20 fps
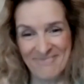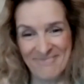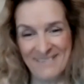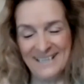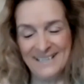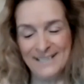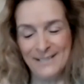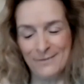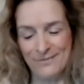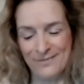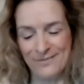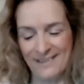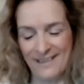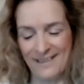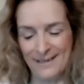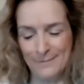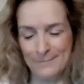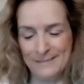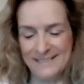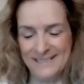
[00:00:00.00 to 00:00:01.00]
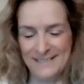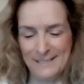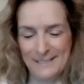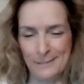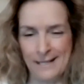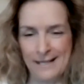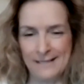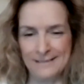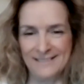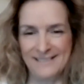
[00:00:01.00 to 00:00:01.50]
Thank you for letting me
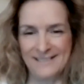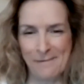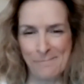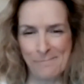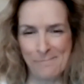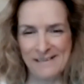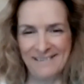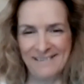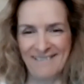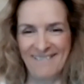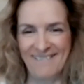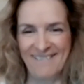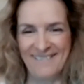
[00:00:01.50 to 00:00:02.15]
share that statement.